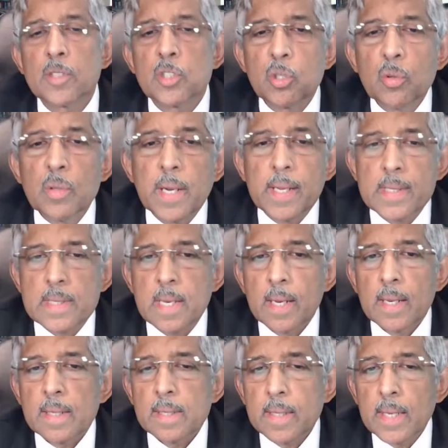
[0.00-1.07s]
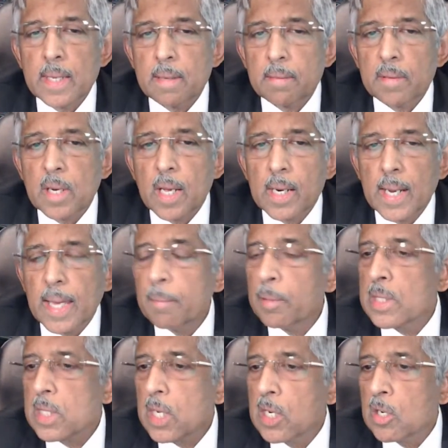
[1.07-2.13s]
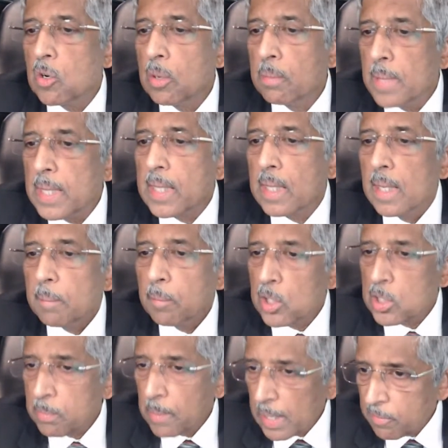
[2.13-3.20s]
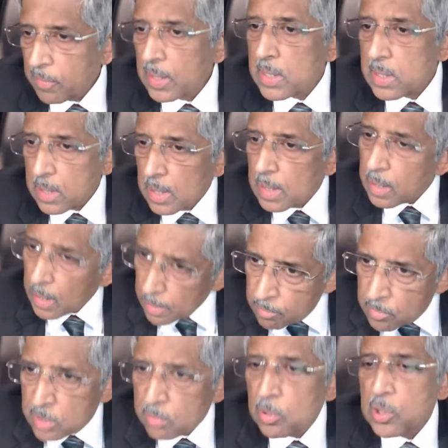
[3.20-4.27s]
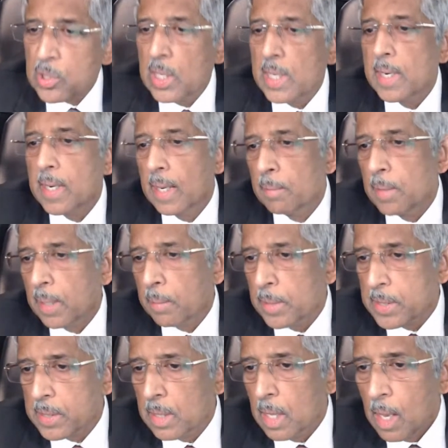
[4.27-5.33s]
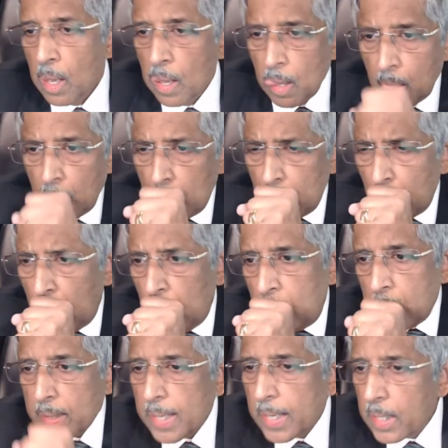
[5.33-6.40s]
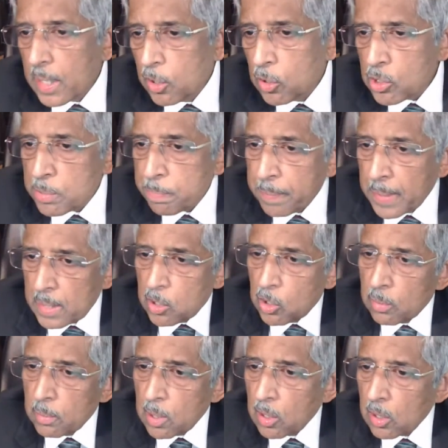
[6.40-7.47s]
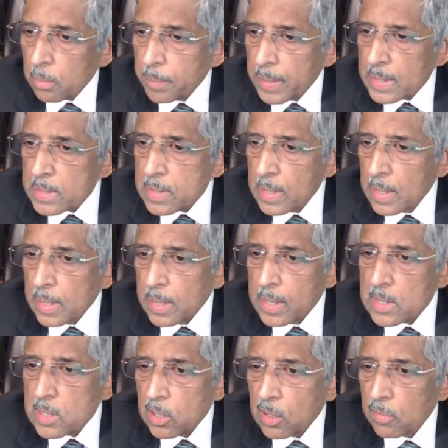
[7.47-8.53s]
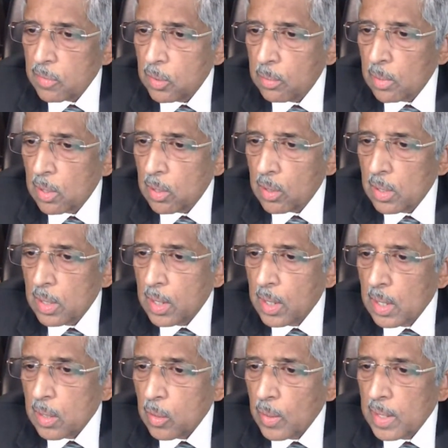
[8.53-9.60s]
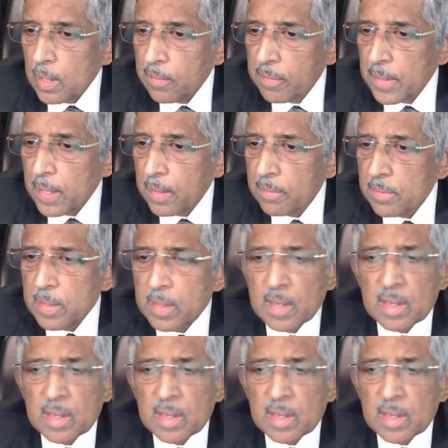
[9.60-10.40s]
June as the diabetes control month, because black fungus comes mostly in diabetic patients. Can I use pen Humalog mix instead of Humalog 25?